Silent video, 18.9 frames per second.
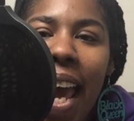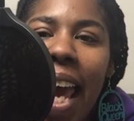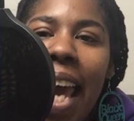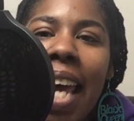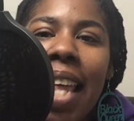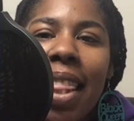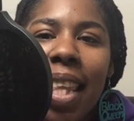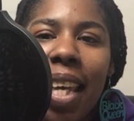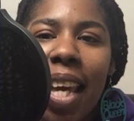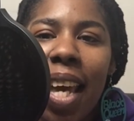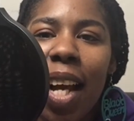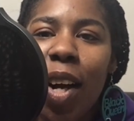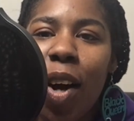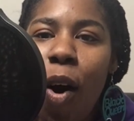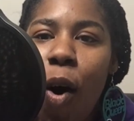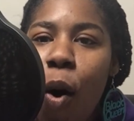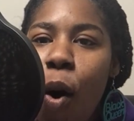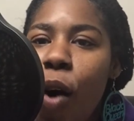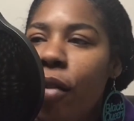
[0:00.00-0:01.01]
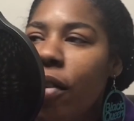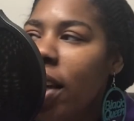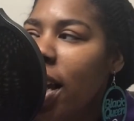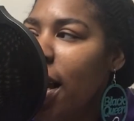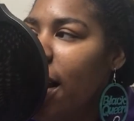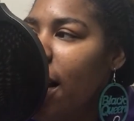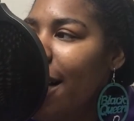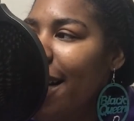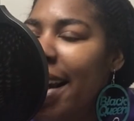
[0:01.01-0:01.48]
and then go over
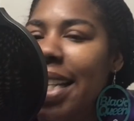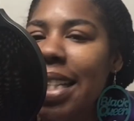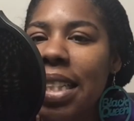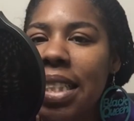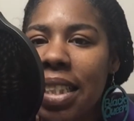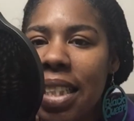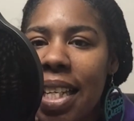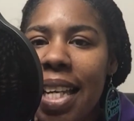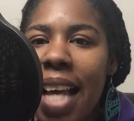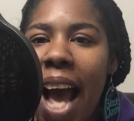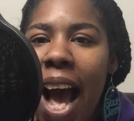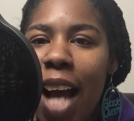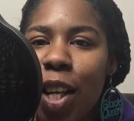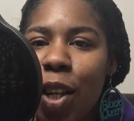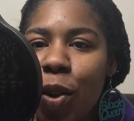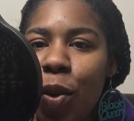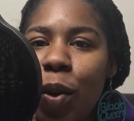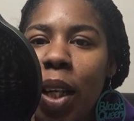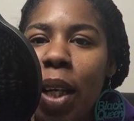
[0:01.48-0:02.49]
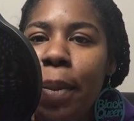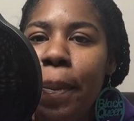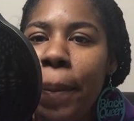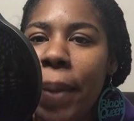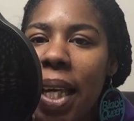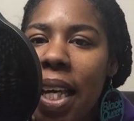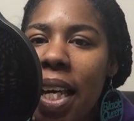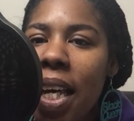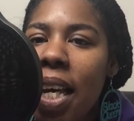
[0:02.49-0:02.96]
here and see how you can
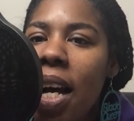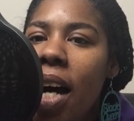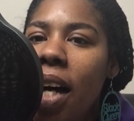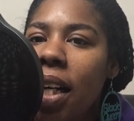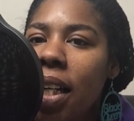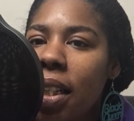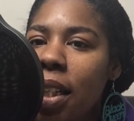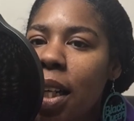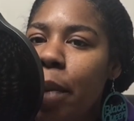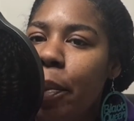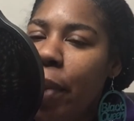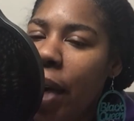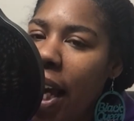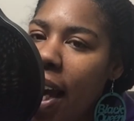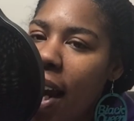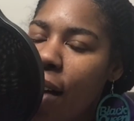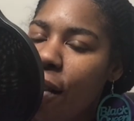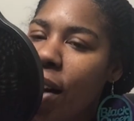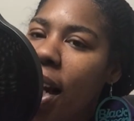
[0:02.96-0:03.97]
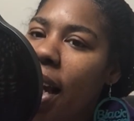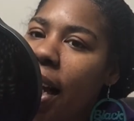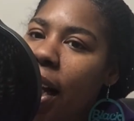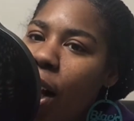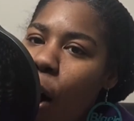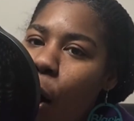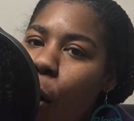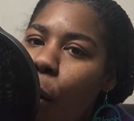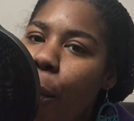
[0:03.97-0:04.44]
be a good parent and
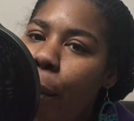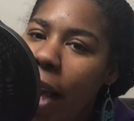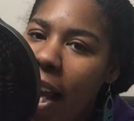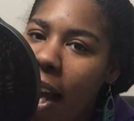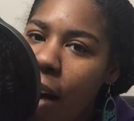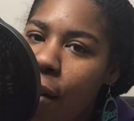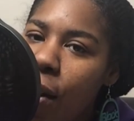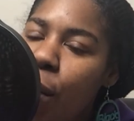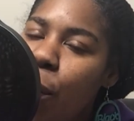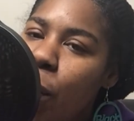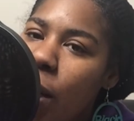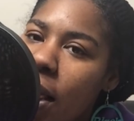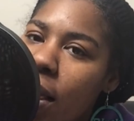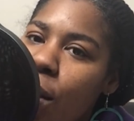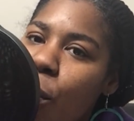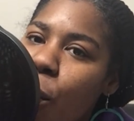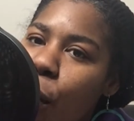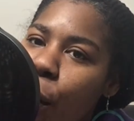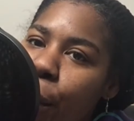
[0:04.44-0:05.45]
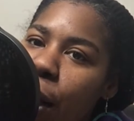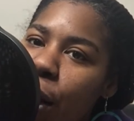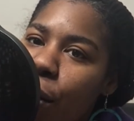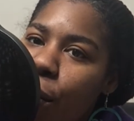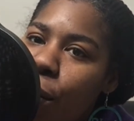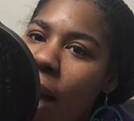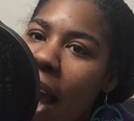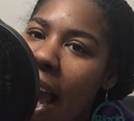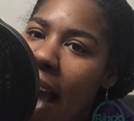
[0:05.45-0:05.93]
co-parent with the woman
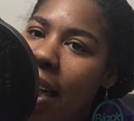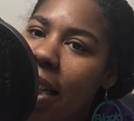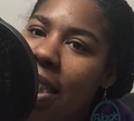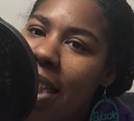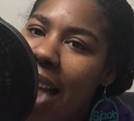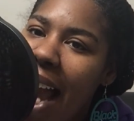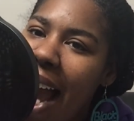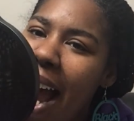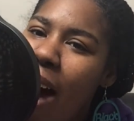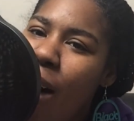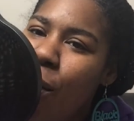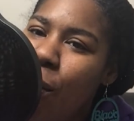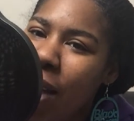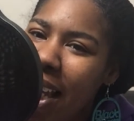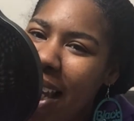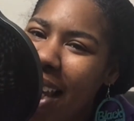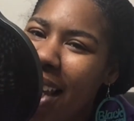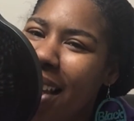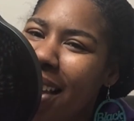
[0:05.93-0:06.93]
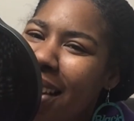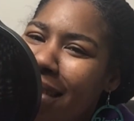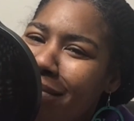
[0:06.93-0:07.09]
you had a child with.